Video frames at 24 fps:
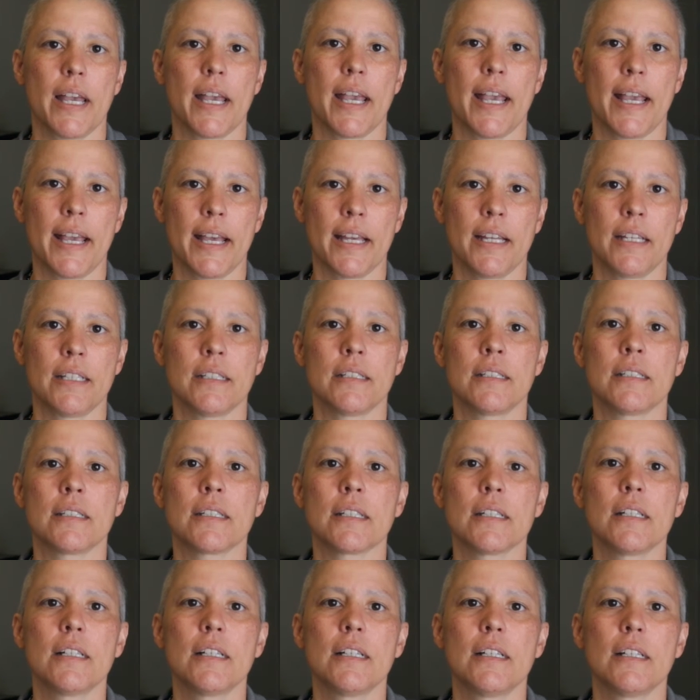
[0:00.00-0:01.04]
And
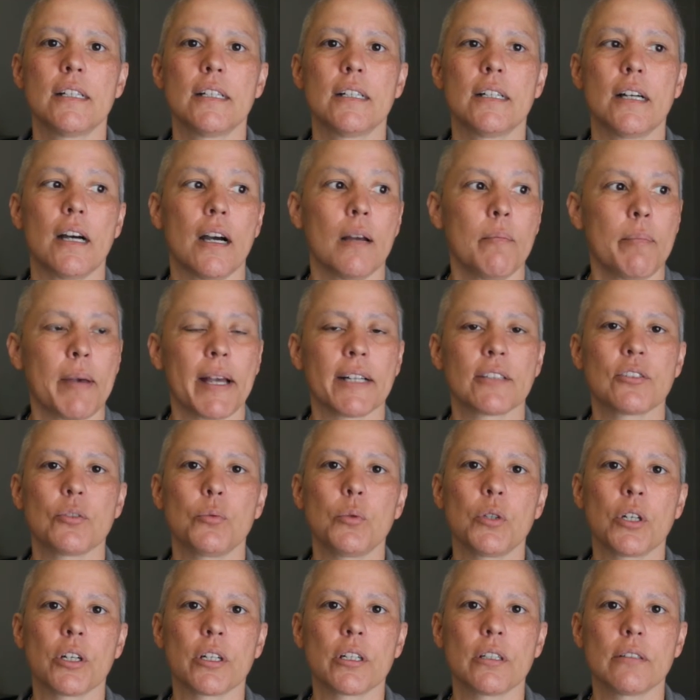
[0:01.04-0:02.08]
I'm back to
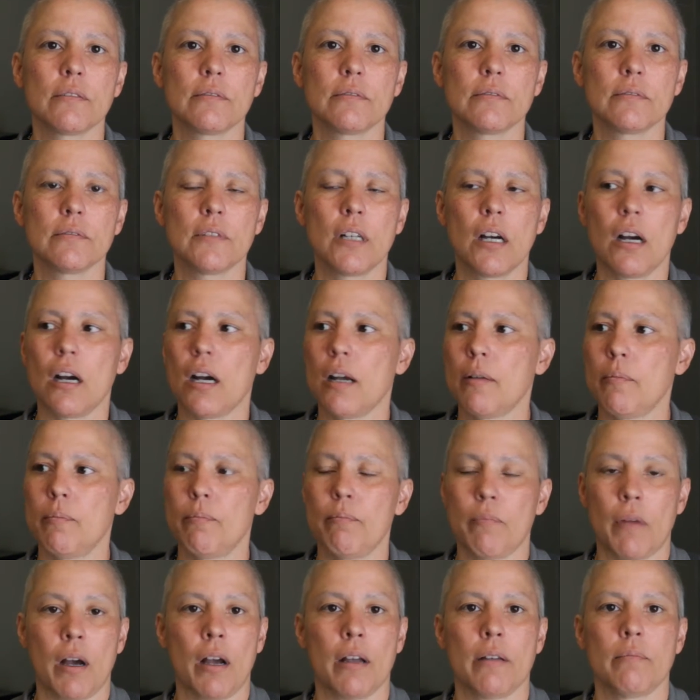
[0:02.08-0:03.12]
work.
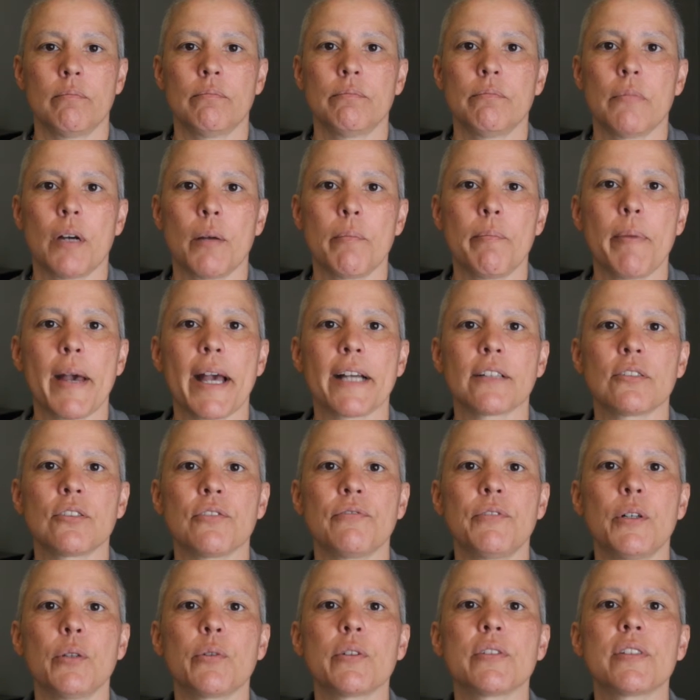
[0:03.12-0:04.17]
I'm, I'm, I'm back to
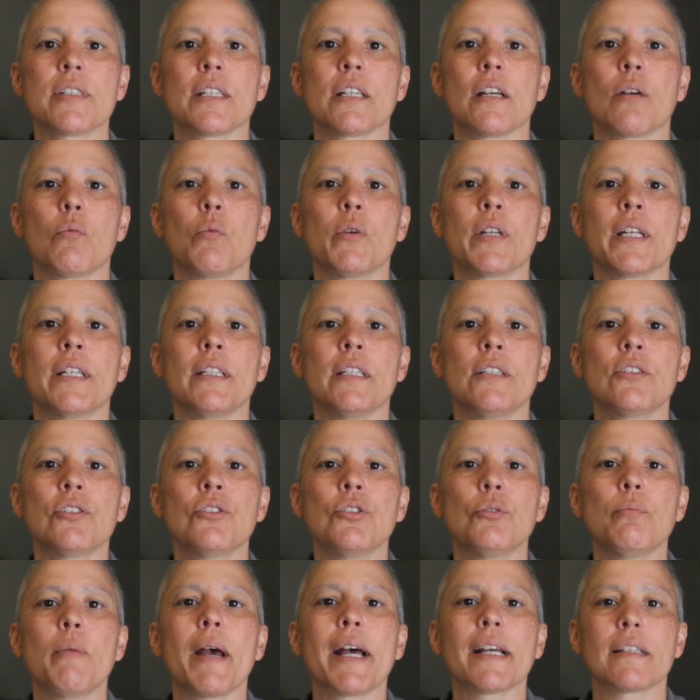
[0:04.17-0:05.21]
focusing on what I need to
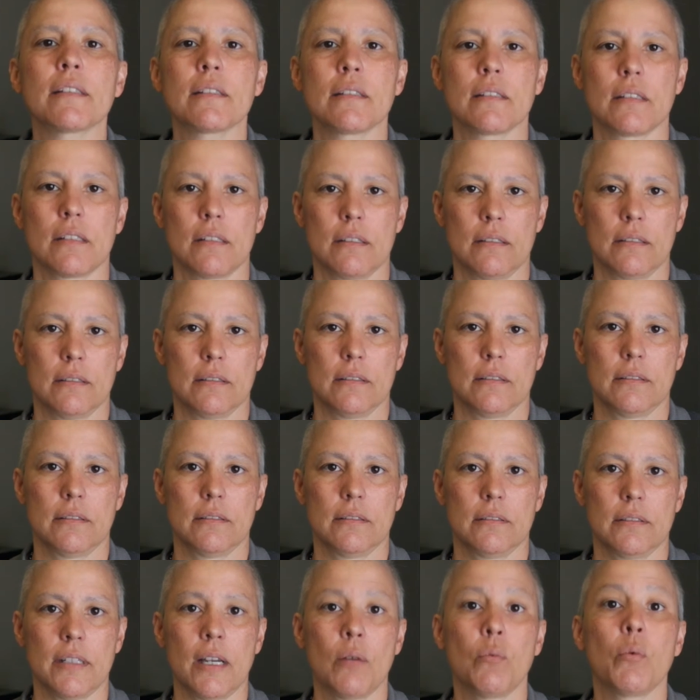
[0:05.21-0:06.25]
do best
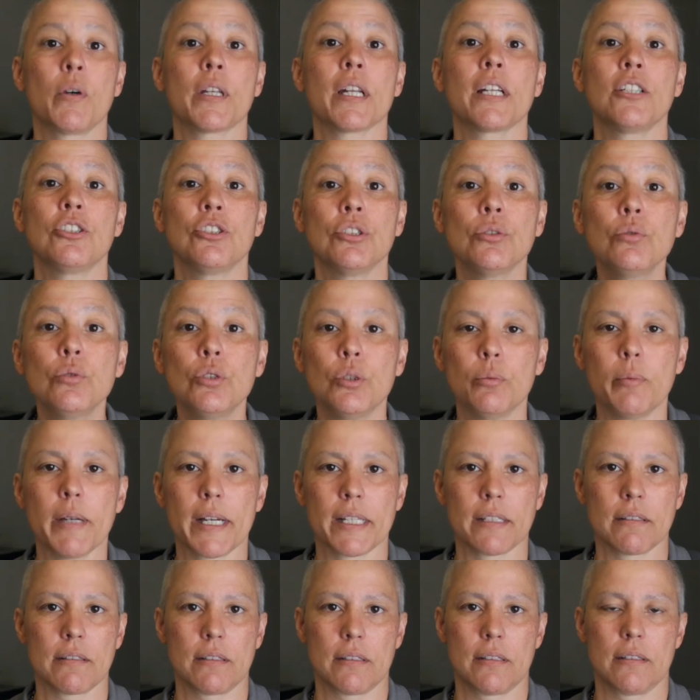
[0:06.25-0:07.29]
and what I do do
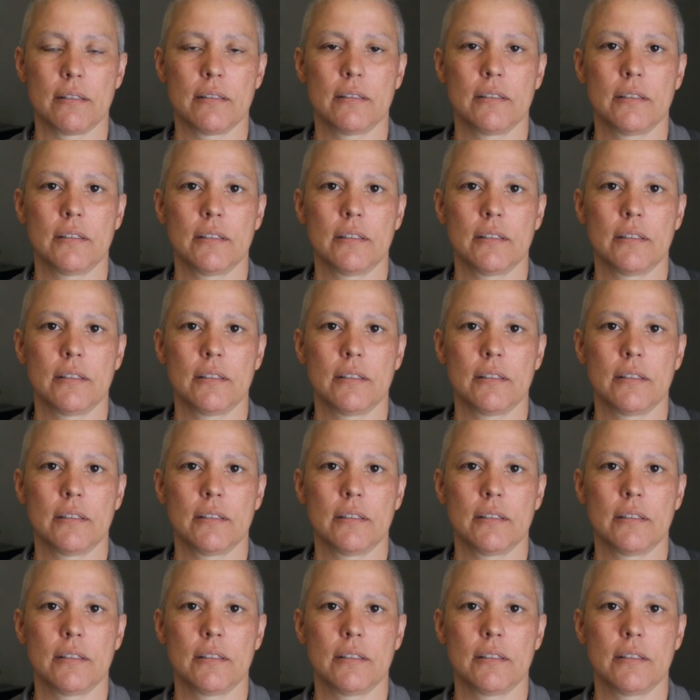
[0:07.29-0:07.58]
best.